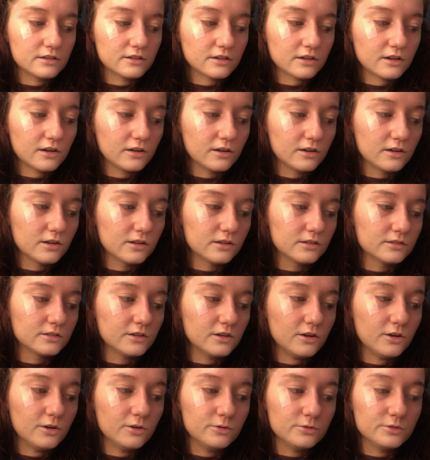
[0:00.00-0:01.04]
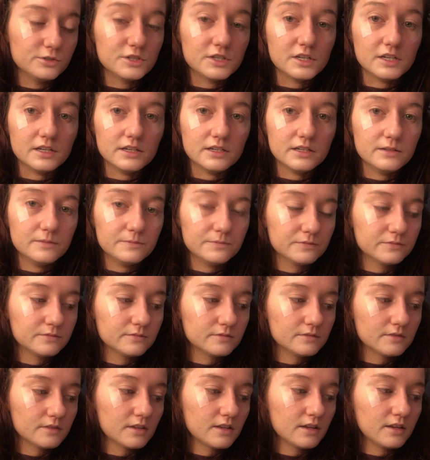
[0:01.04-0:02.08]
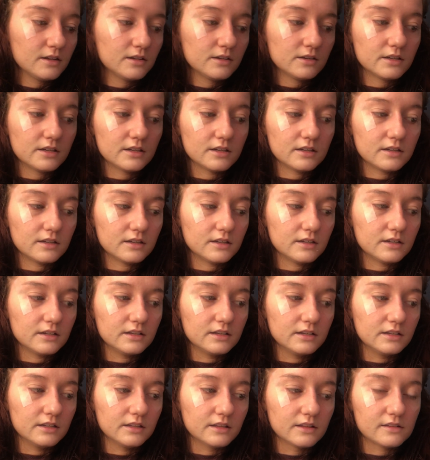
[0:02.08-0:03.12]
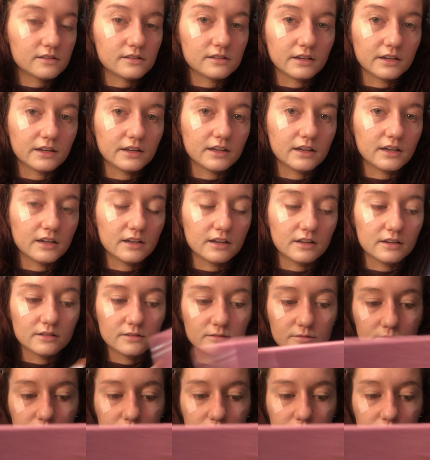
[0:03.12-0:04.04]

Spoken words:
called OG, and it's like a